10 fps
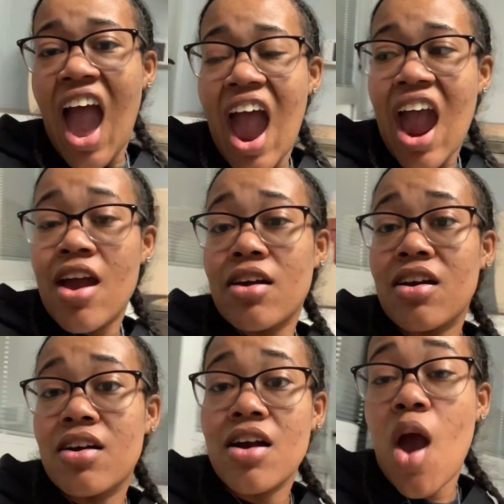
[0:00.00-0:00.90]
Don't let
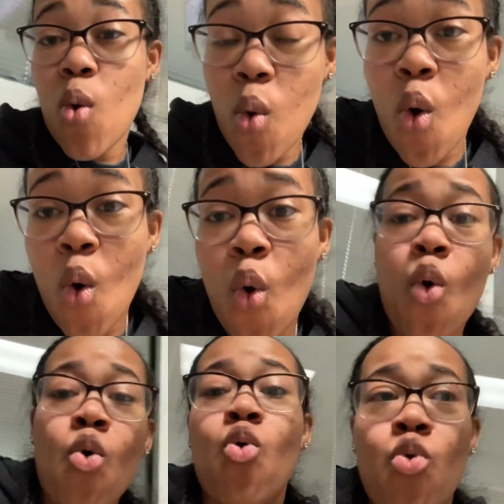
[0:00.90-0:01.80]
me just let up.
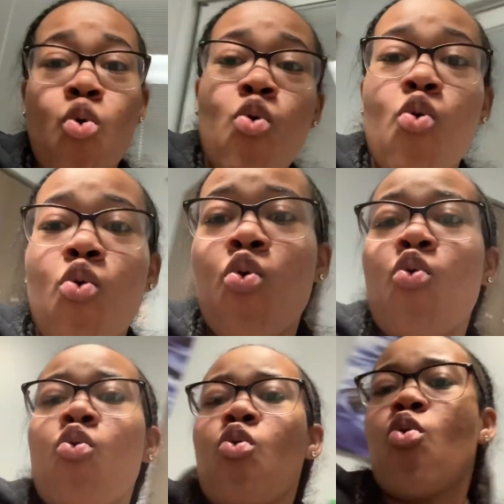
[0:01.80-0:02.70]
I wanna get you
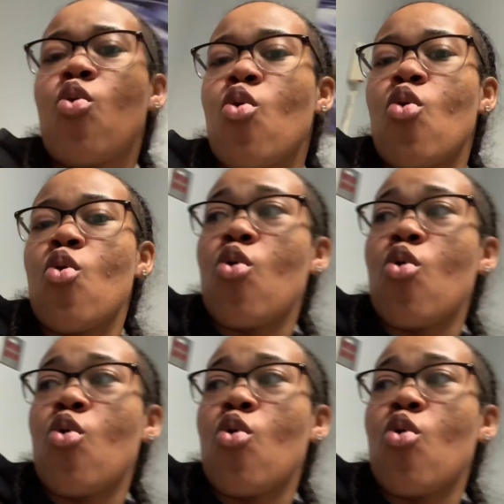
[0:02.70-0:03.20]
better.